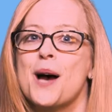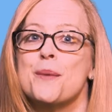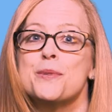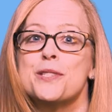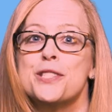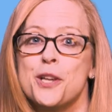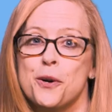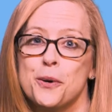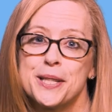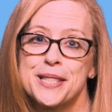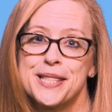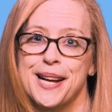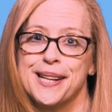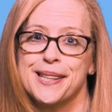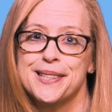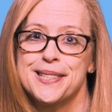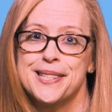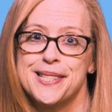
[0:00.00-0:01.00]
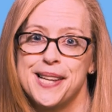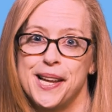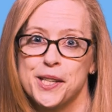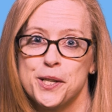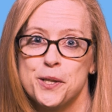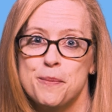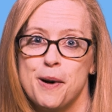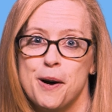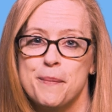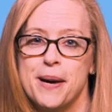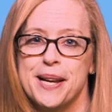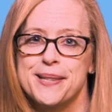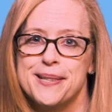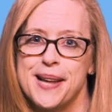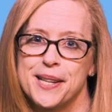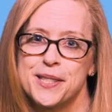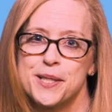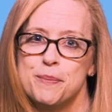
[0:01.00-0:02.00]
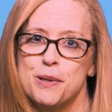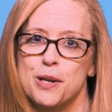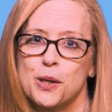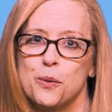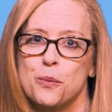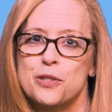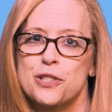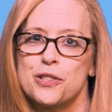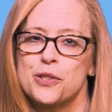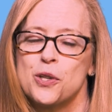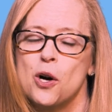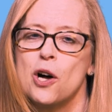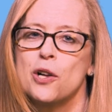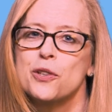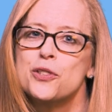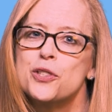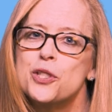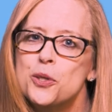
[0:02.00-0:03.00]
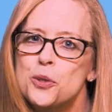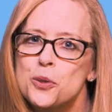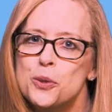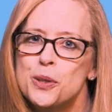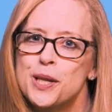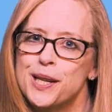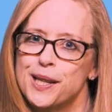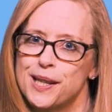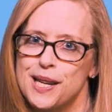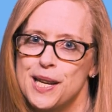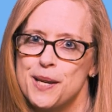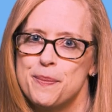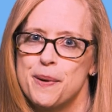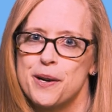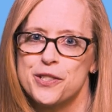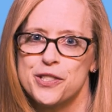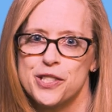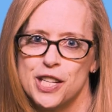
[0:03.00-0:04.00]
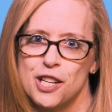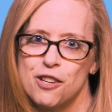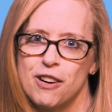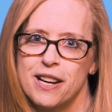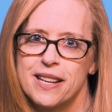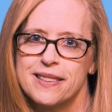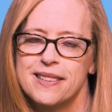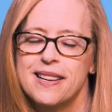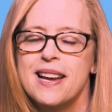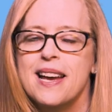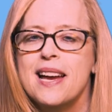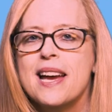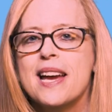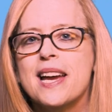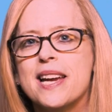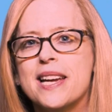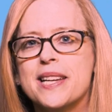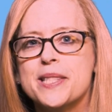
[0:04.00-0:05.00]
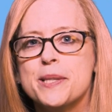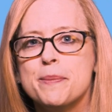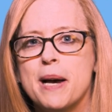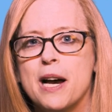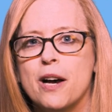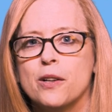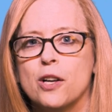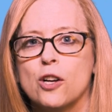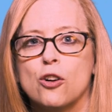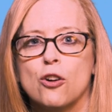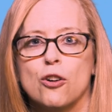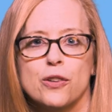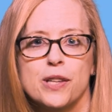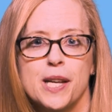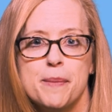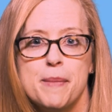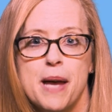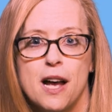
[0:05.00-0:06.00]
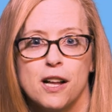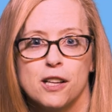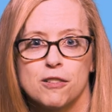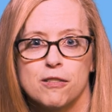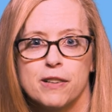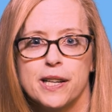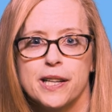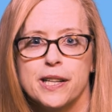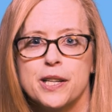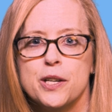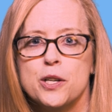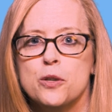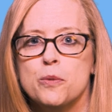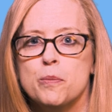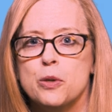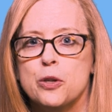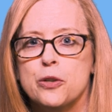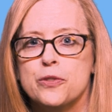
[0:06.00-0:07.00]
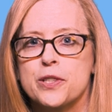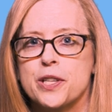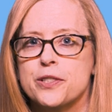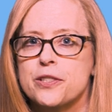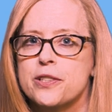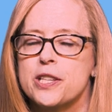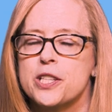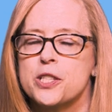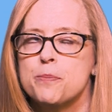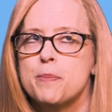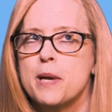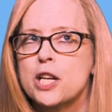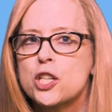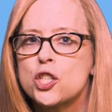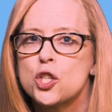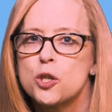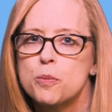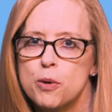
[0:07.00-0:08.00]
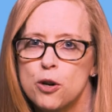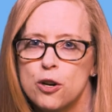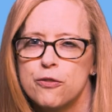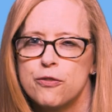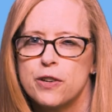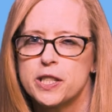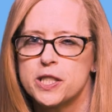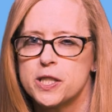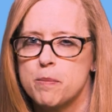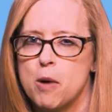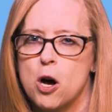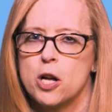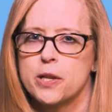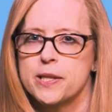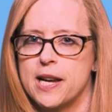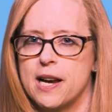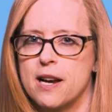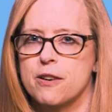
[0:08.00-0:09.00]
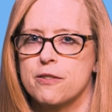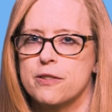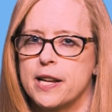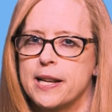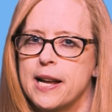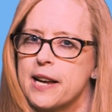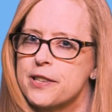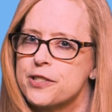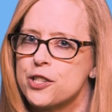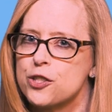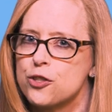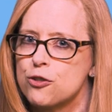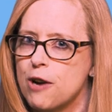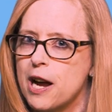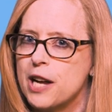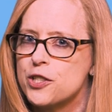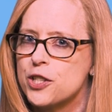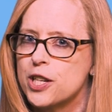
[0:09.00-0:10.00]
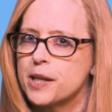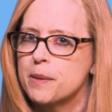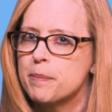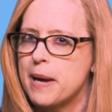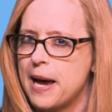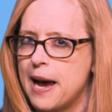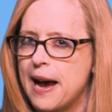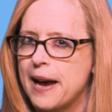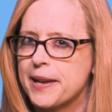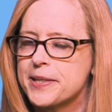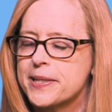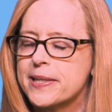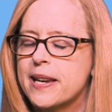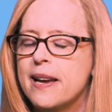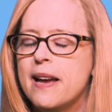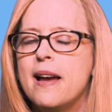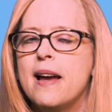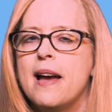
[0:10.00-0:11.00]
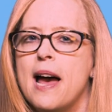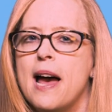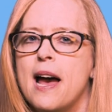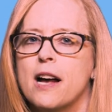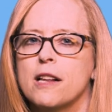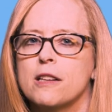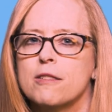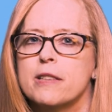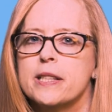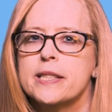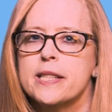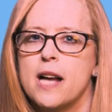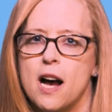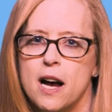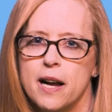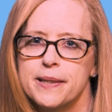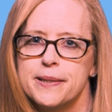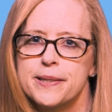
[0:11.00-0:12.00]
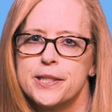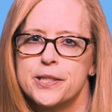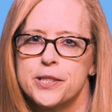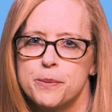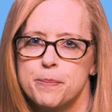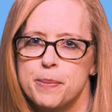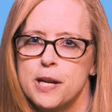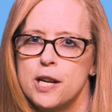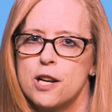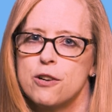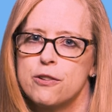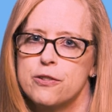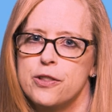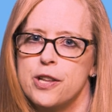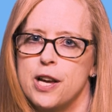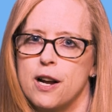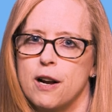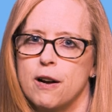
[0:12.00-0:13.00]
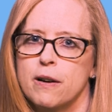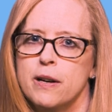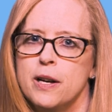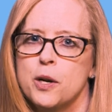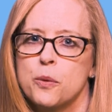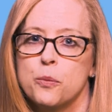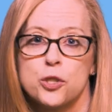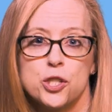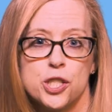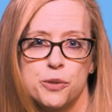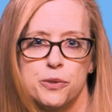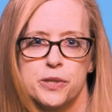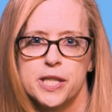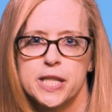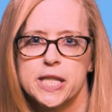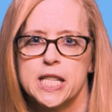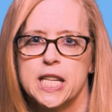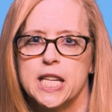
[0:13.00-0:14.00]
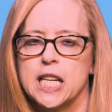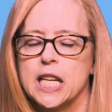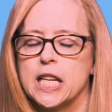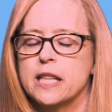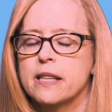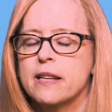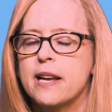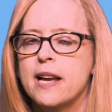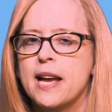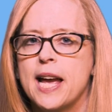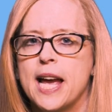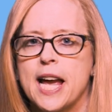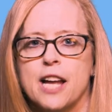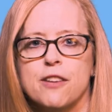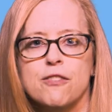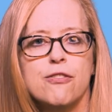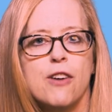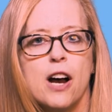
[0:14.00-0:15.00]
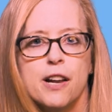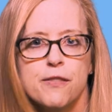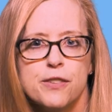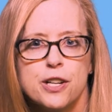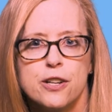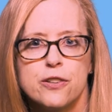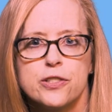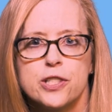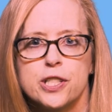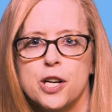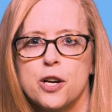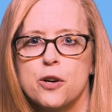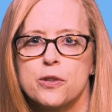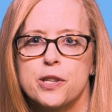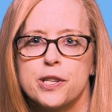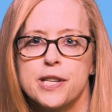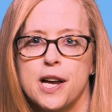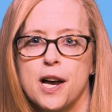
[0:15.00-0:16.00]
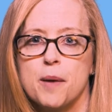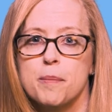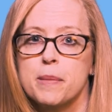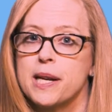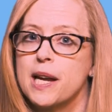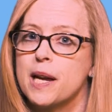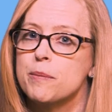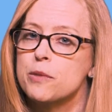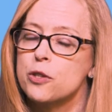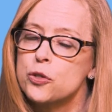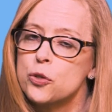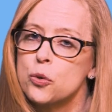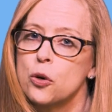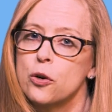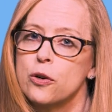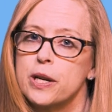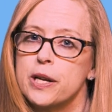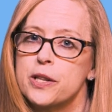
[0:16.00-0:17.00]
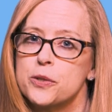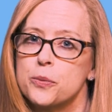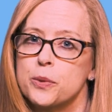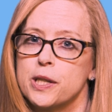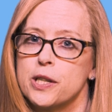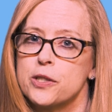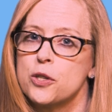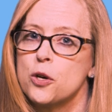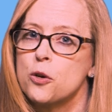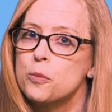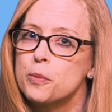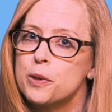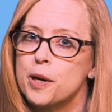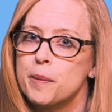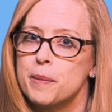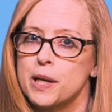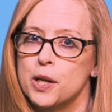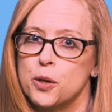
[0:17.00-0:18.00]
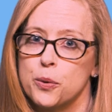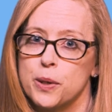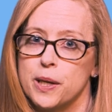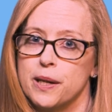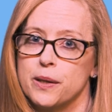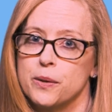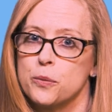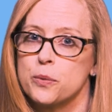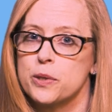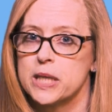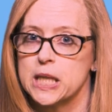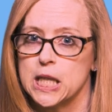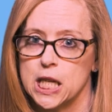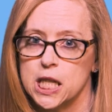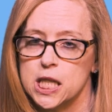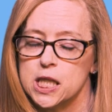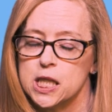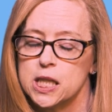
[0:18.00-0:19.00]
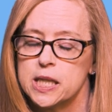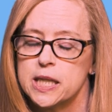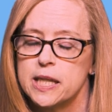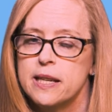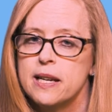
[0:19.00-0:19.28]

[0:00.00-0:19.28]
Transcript: I'm so excited to tell you about my next book, which is called Two Can Keep a Secret. It's about a girl named Ellery who moves into this picture-perfect small town that has a tragic past. Ellery's aunt disappeared there when she was a teen, and five years ago, the town became notorious when its homecoming queen was killed.